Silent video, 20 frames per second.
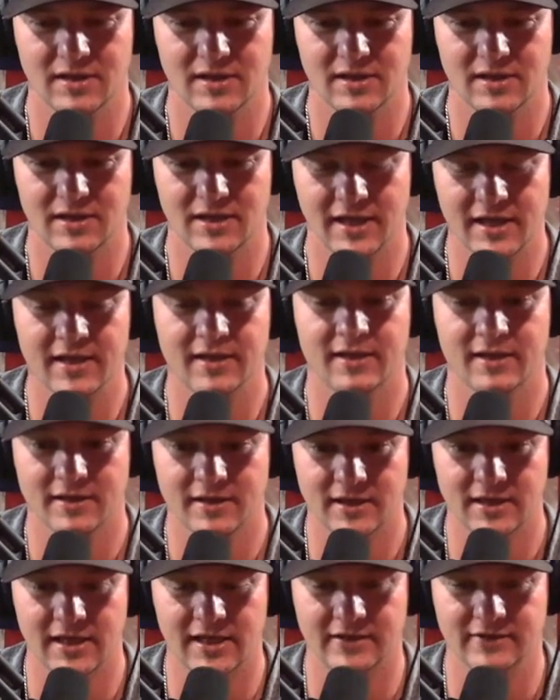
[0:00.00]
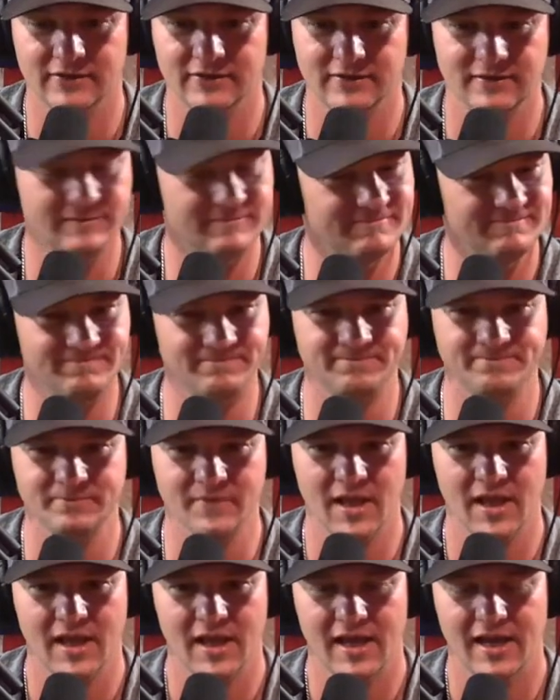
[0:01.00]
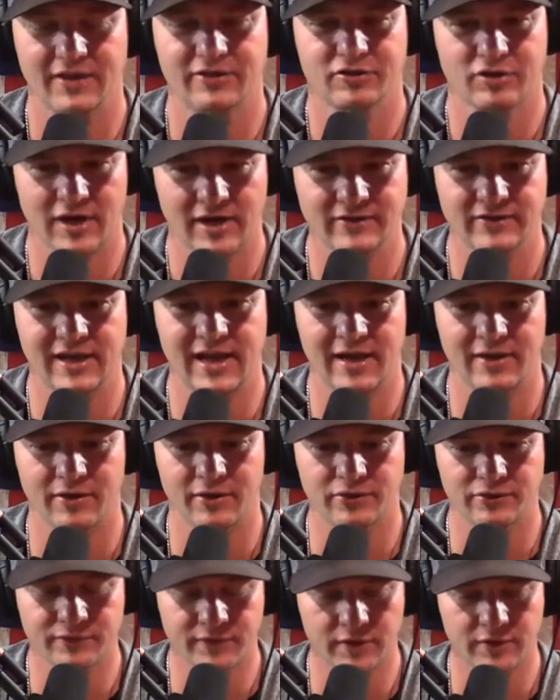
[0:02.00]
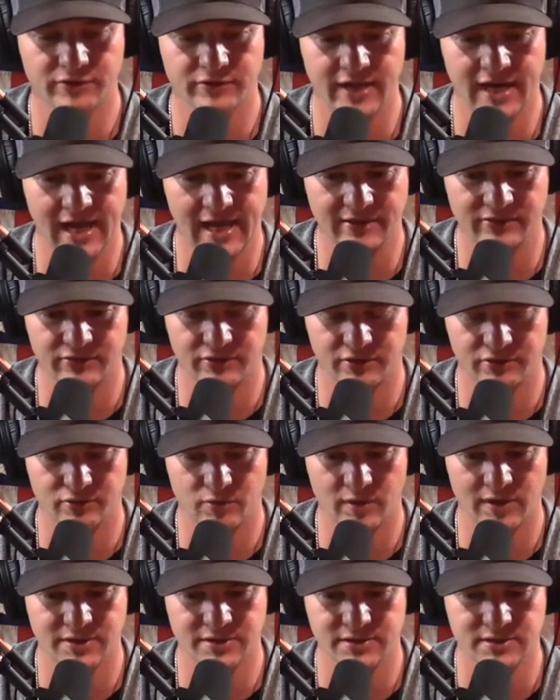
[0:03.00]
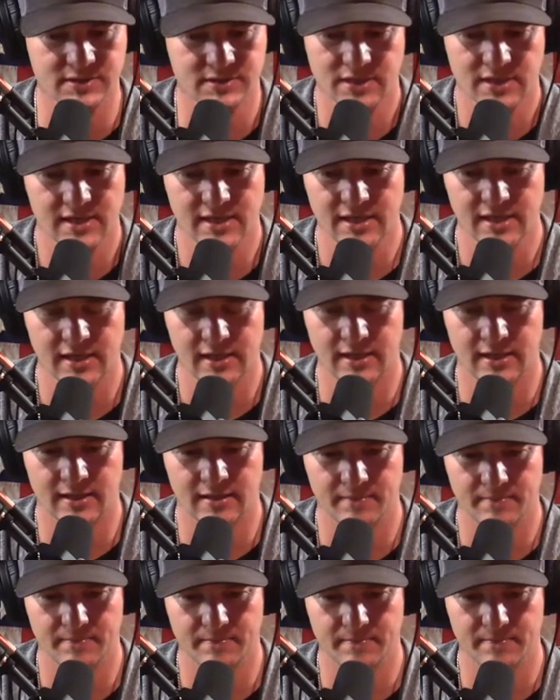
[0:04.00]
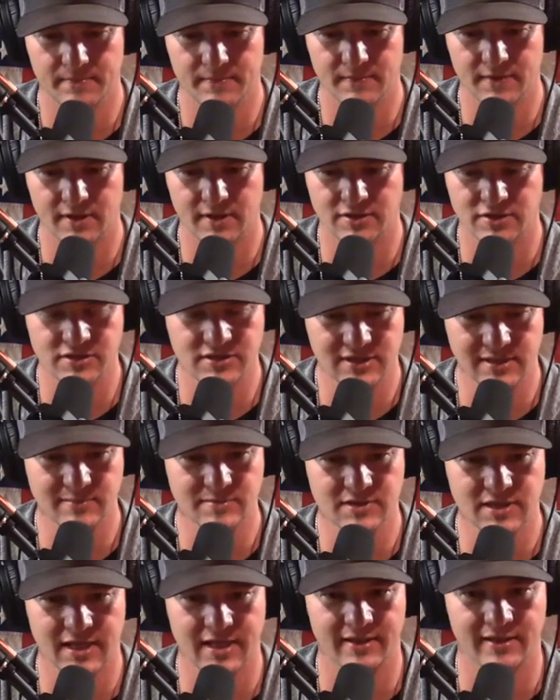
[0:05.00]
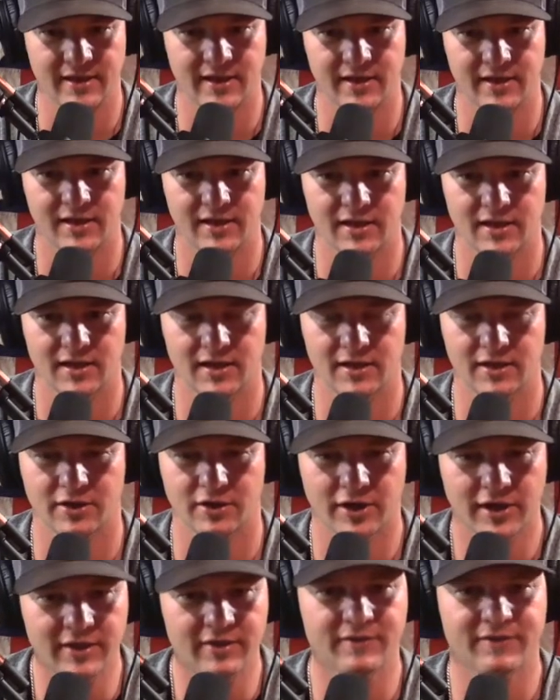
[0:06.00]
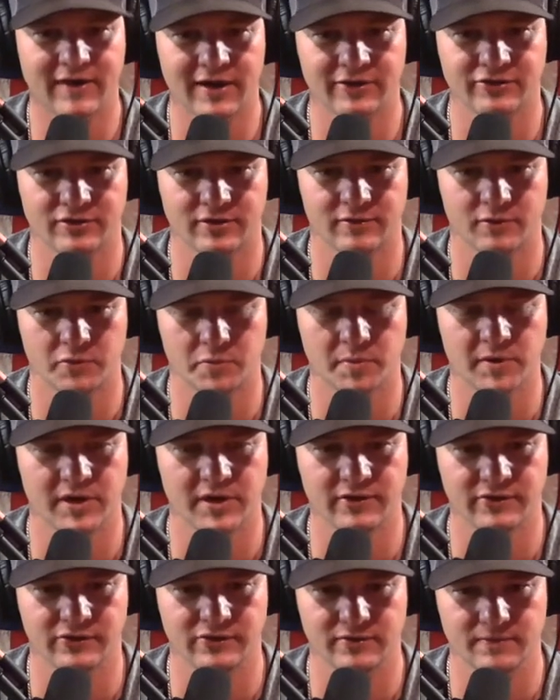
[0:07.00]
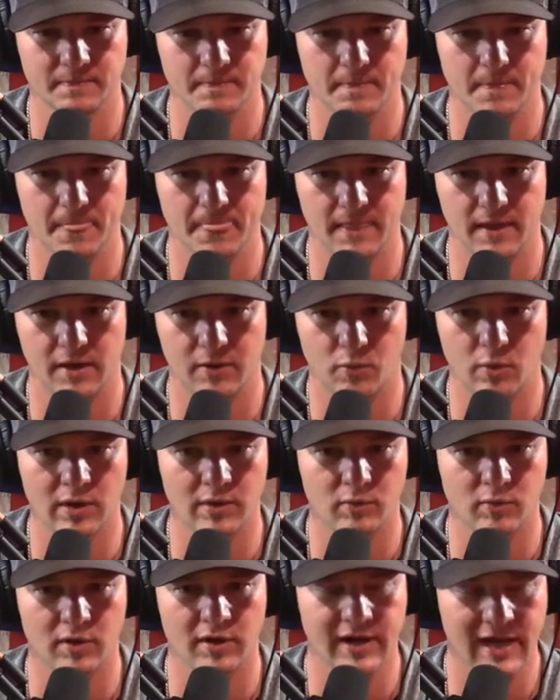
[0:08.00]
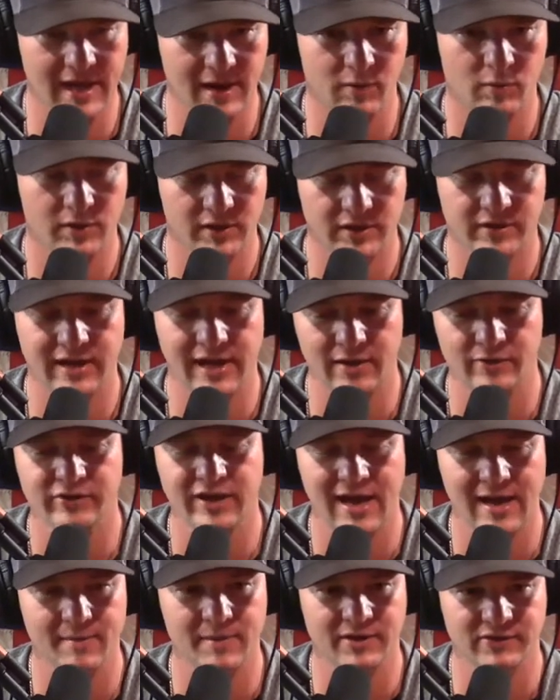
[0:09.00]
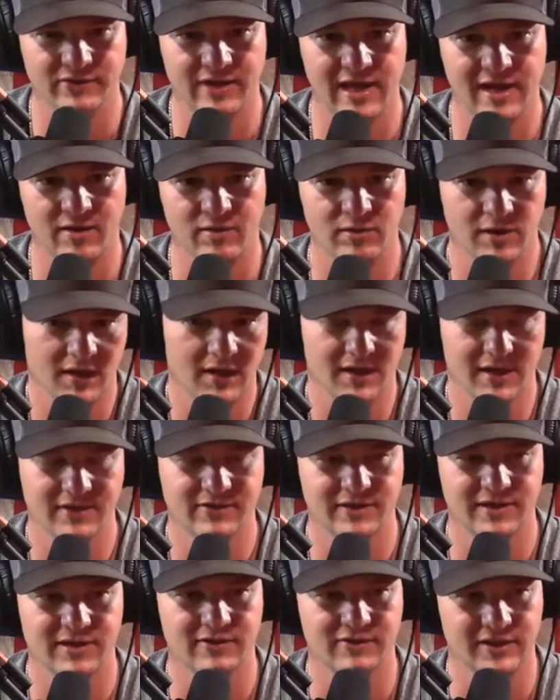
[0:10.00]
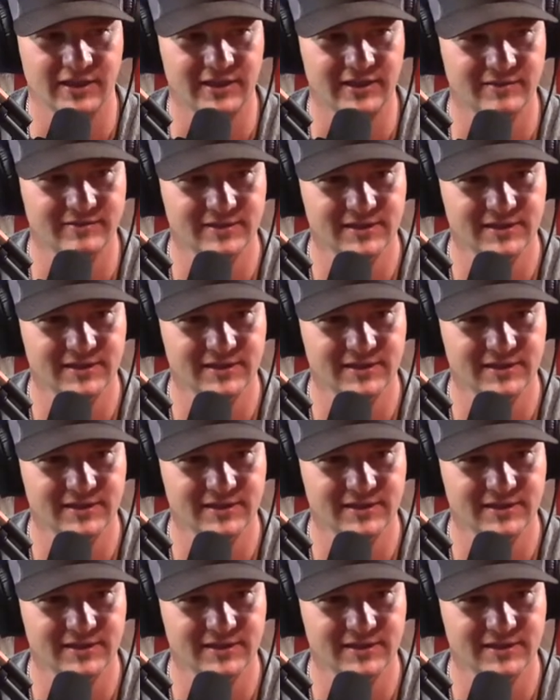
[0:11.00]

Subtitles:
it's crazy how those folks that ask those questions, it just seems like they're in the fire service because when the downtime is down, it's easy.